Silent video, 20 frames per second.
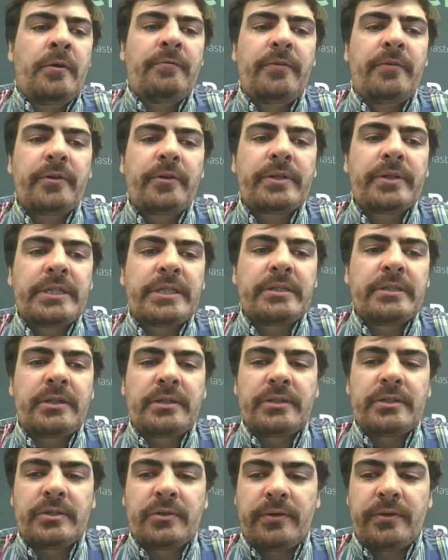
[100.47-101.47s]
focuses
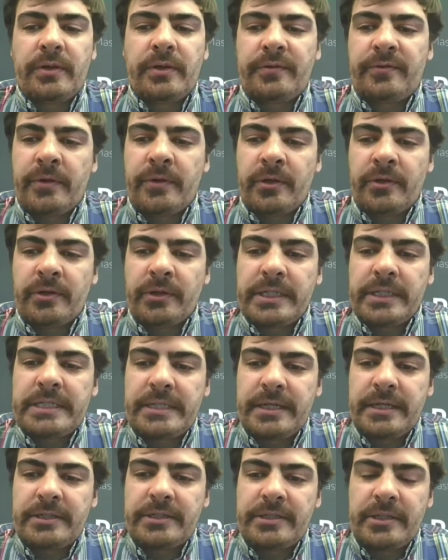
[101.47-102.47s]
on sort of the early
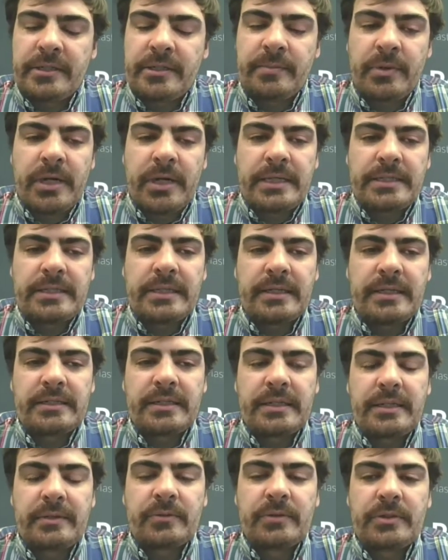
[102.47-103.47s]
stages of the process,
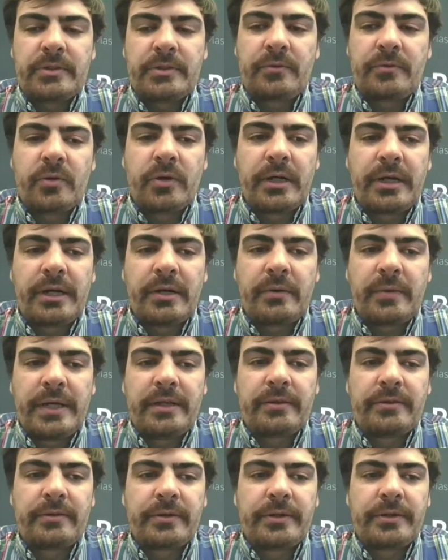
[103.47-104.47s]
and then we'll sort of work our way
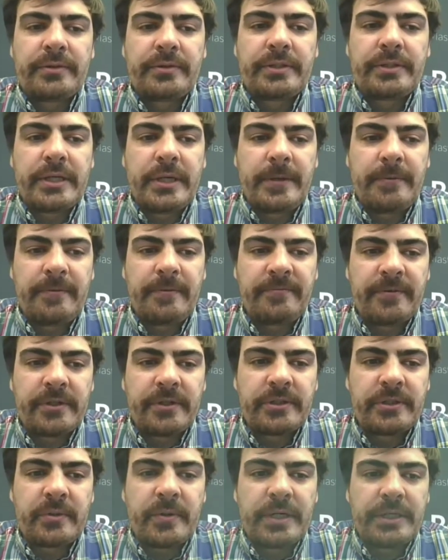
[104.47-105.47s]
through. So the
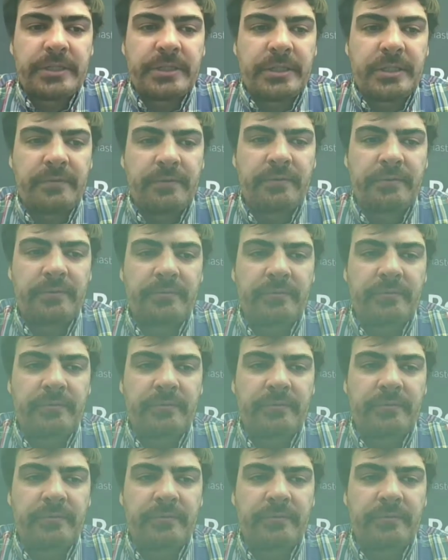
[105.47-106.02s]
first question,